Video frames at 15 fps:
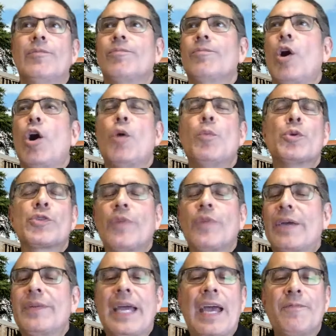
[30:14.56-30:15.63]
almost five
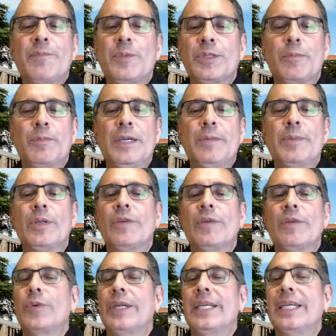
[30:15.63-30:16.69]
and a half million people have
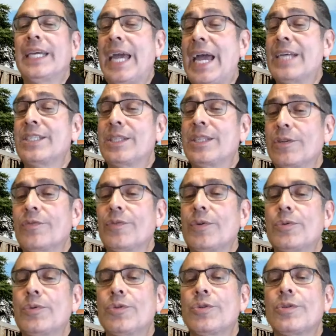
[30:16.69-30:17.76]
already cast their
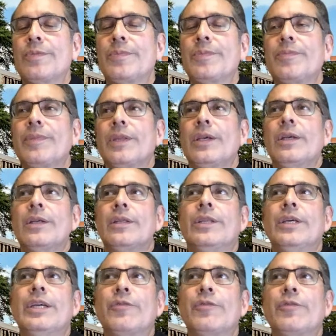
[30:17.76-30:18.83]
votes.
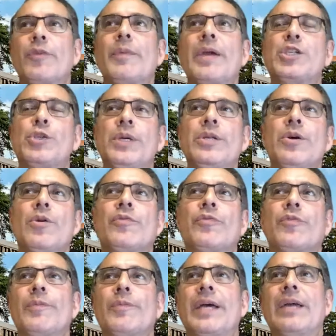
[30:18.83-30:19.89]
The information we know
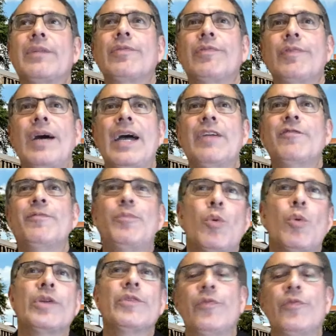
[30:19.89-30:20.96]
from that
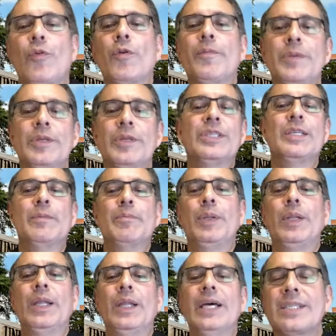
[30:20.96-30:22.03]
5.4 million
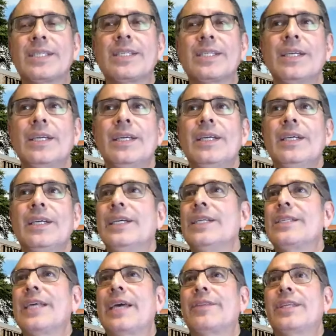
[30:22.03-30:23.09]
plus
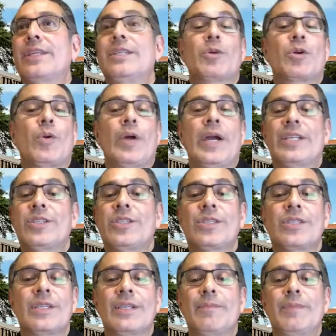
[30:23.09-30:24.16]
is that the
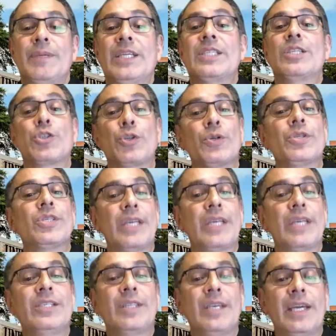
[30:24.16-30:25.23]
Democrats, uh, because in certain
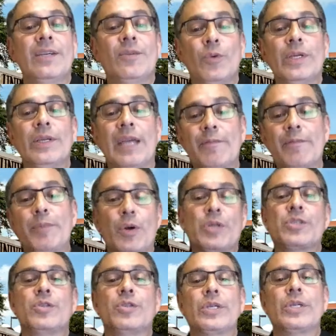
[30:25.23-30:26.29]
states they we have
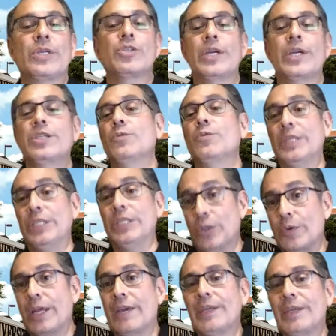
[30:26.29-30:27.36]
partisan registration, we
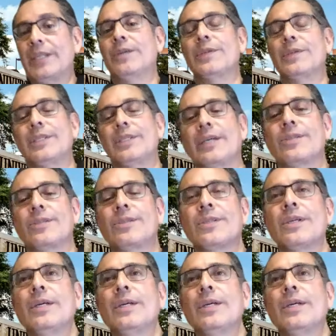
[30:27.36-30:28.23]
don't have that here in Texas,